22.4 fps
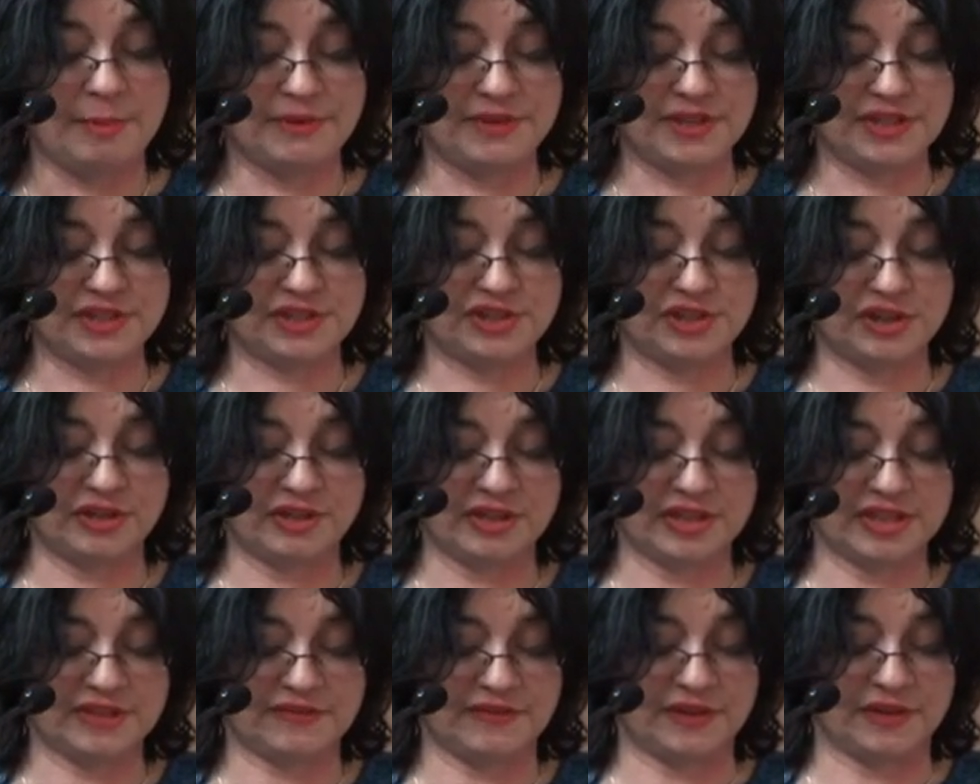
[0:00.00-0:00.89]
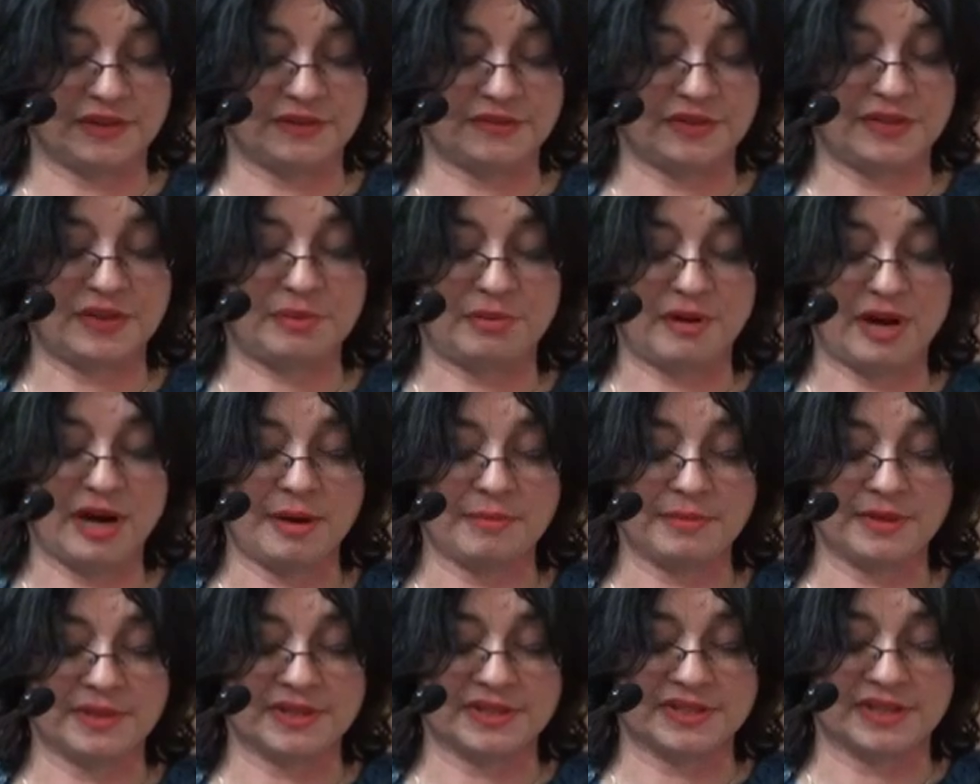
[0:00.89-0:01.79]
But this journalist felt that the
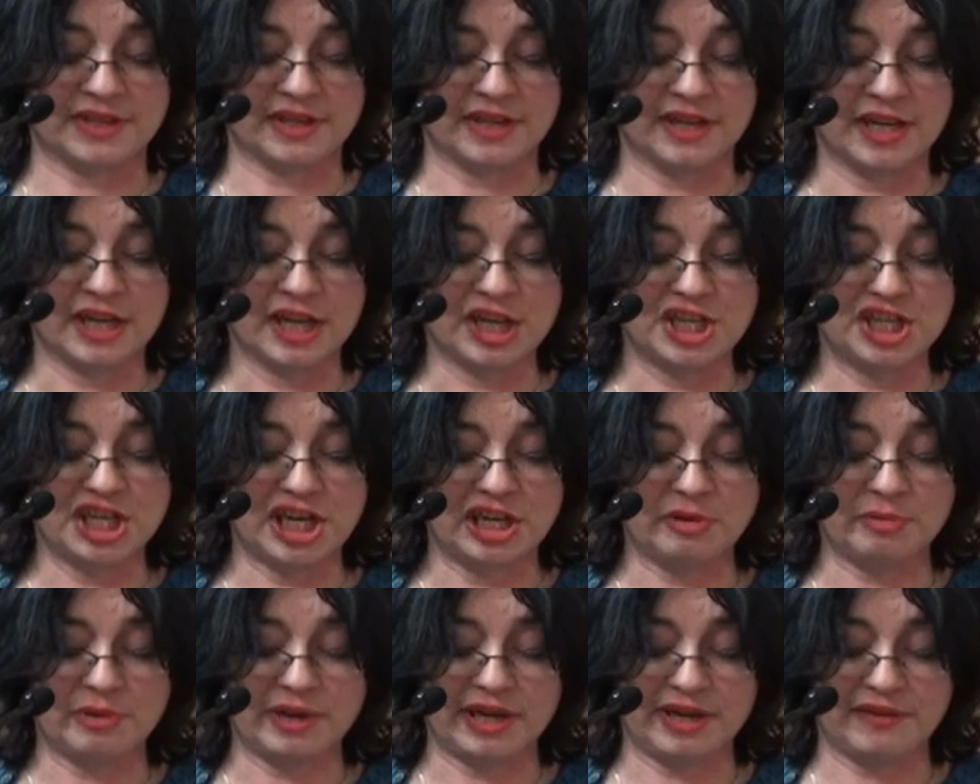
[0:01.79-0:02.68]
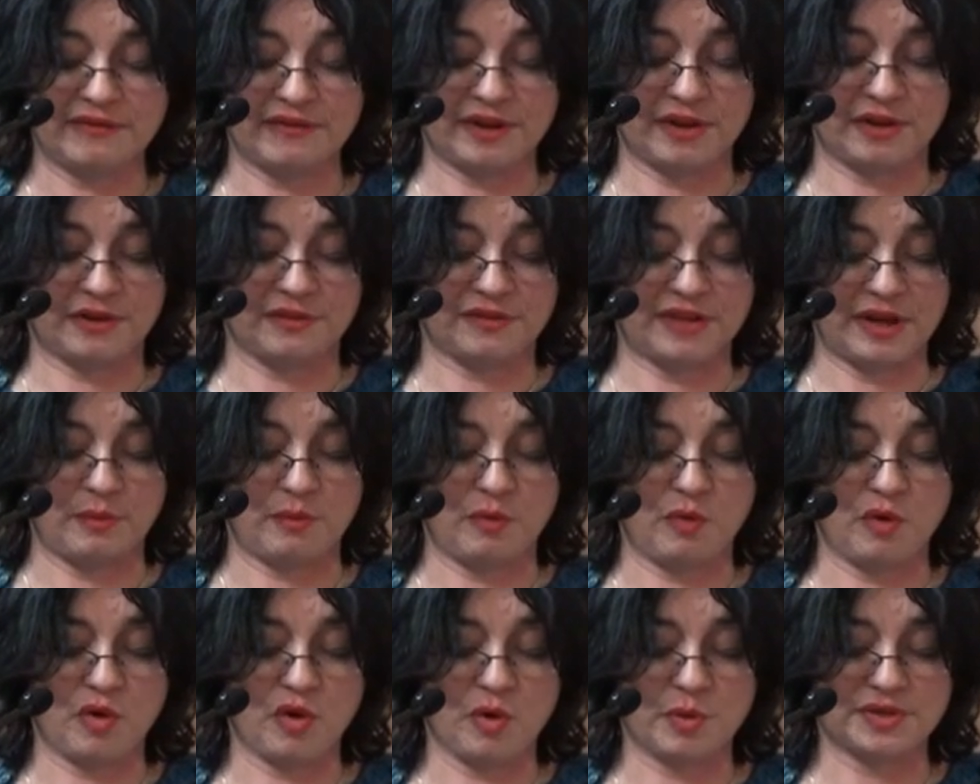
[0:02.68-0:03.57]
Prime Minister generally felt that
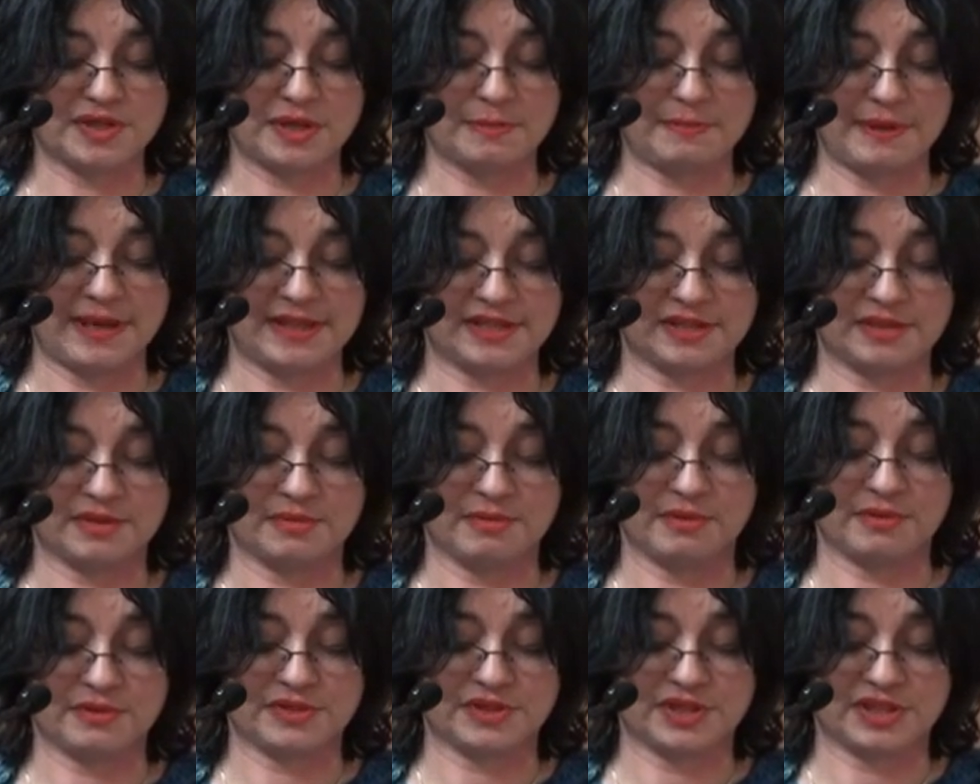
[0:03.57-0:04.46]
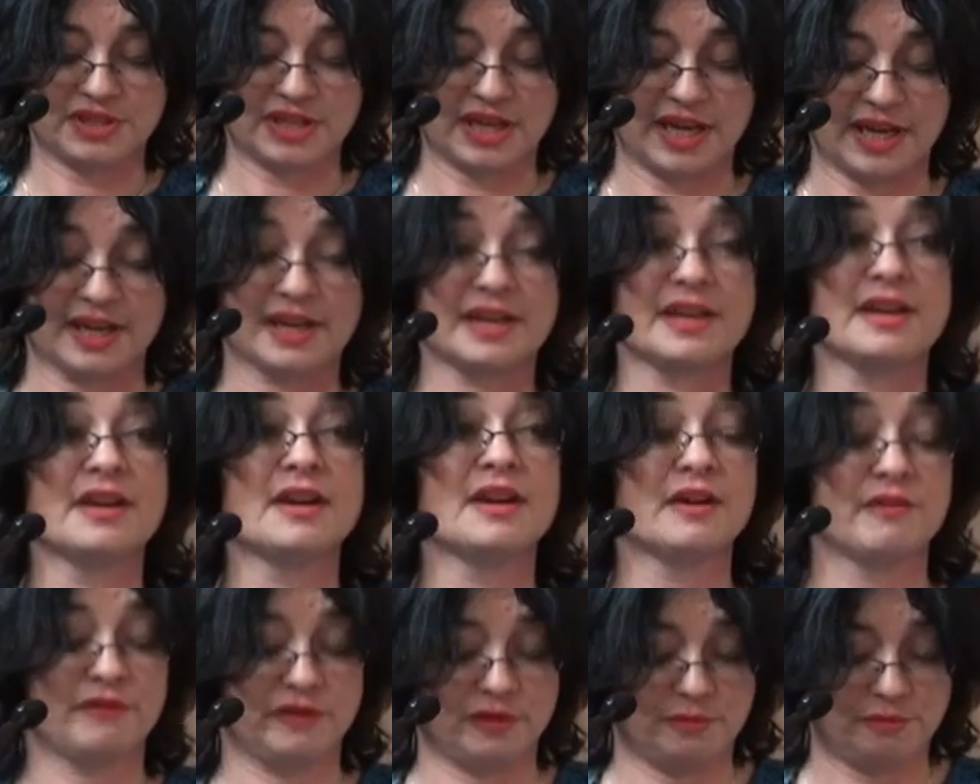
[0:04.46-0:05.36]
war was the best course to take
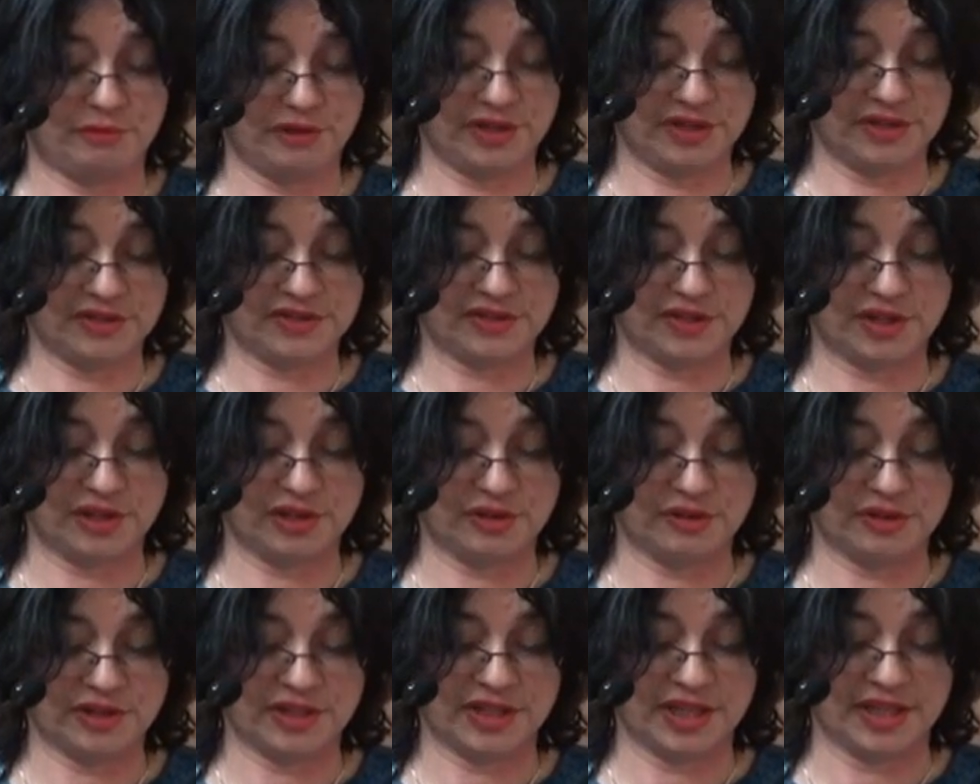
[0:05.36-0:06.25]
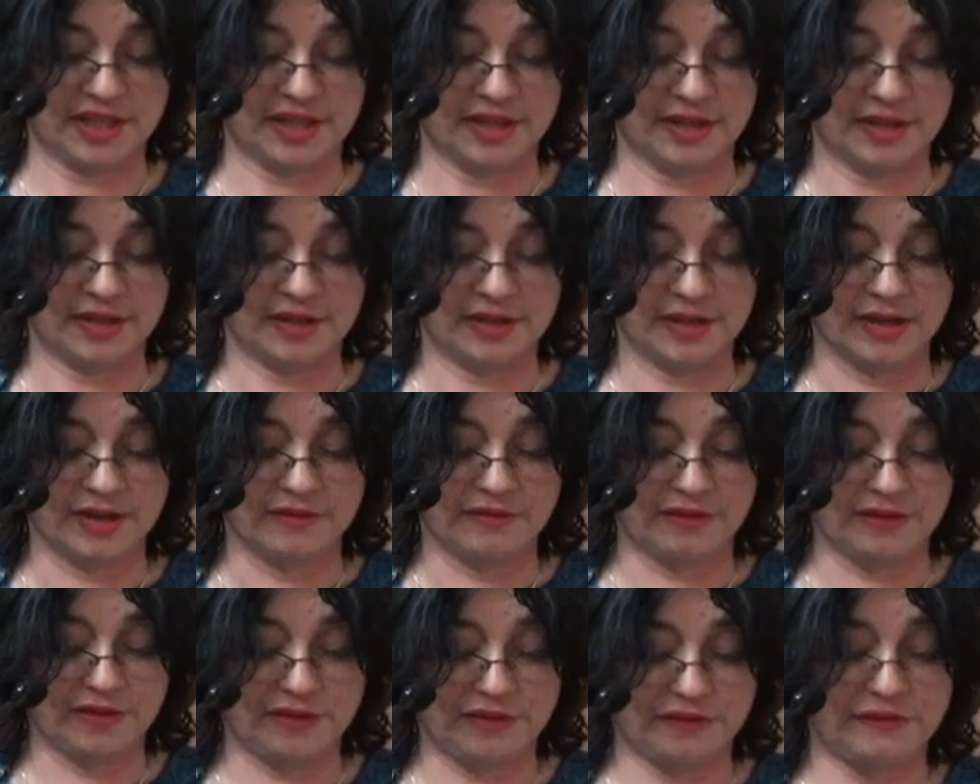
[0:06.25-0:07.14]
for Britain's security,
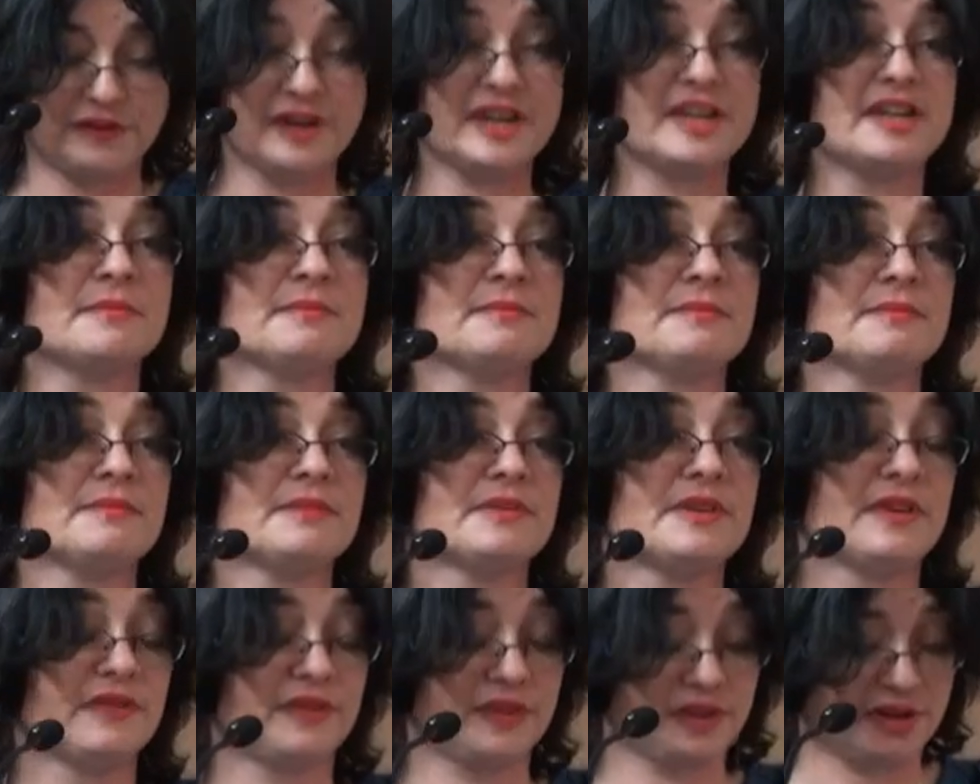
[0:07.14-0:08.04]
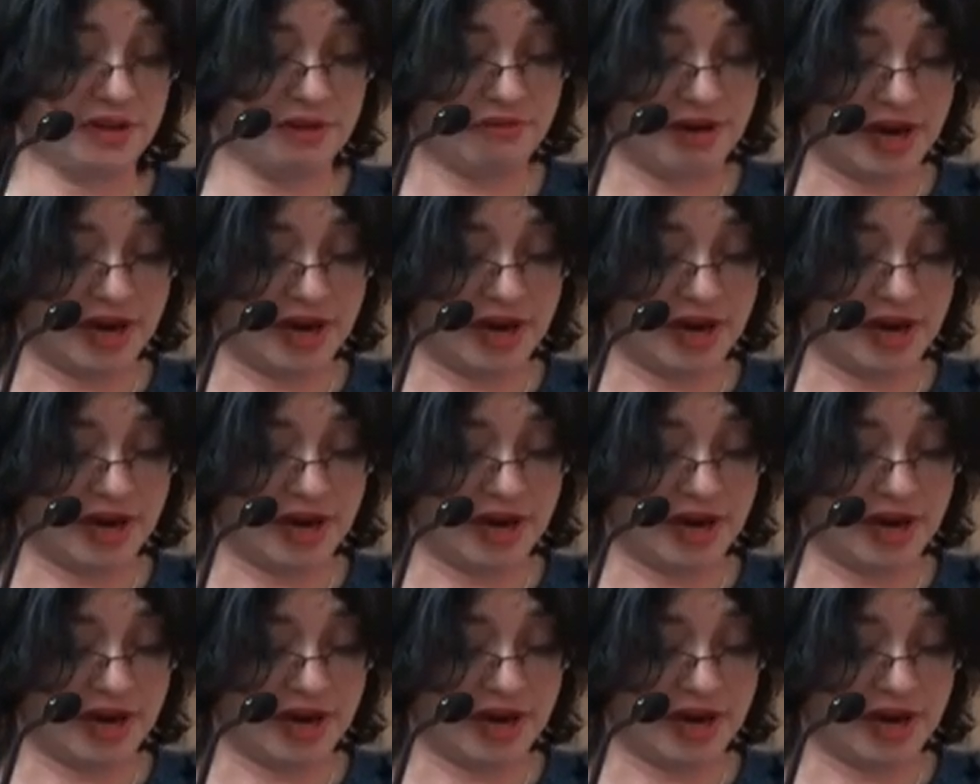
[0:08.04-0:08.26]
for the freedom of the